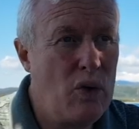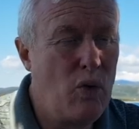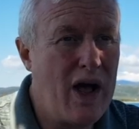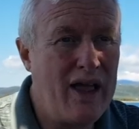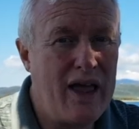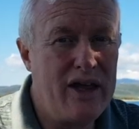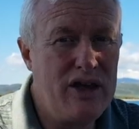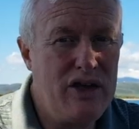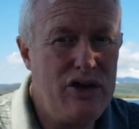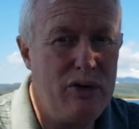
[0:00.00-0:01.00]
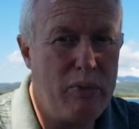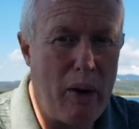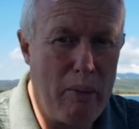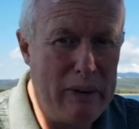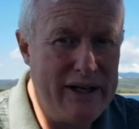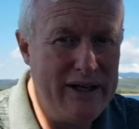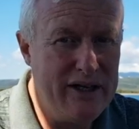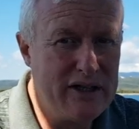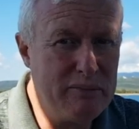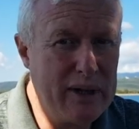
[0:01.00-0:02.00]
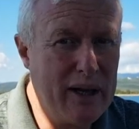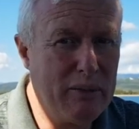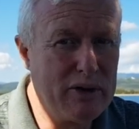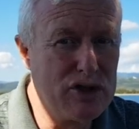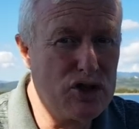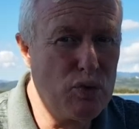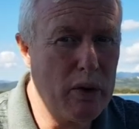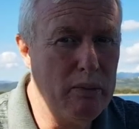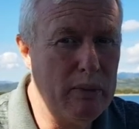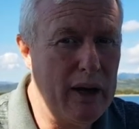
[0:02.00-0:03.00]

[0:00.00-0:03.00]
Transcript: Well, you probably need to be able to swim.